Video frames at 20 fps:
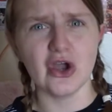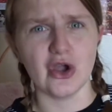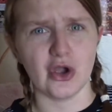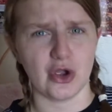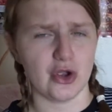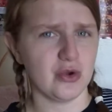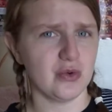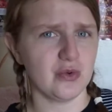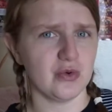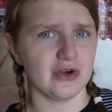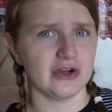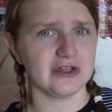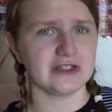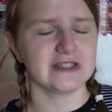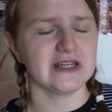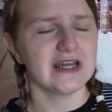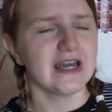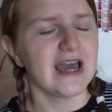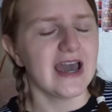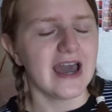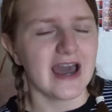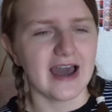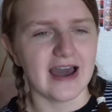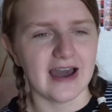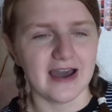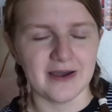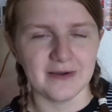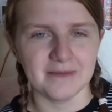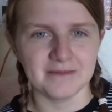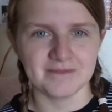Who would?
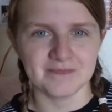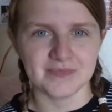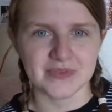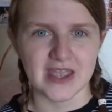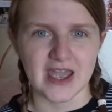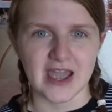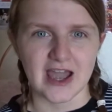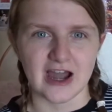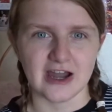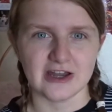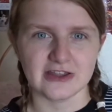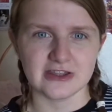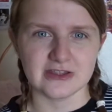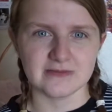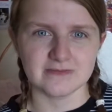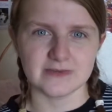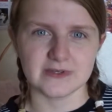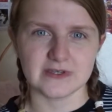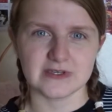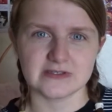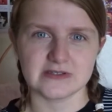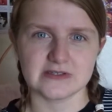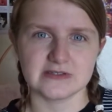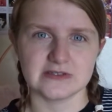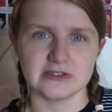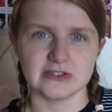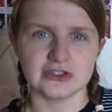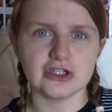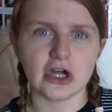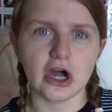I think because
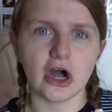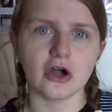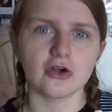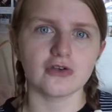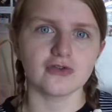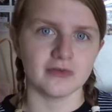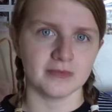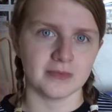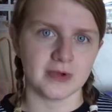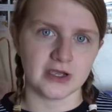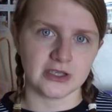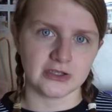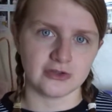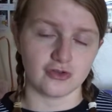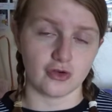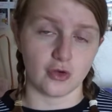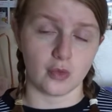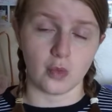it's a dark reminder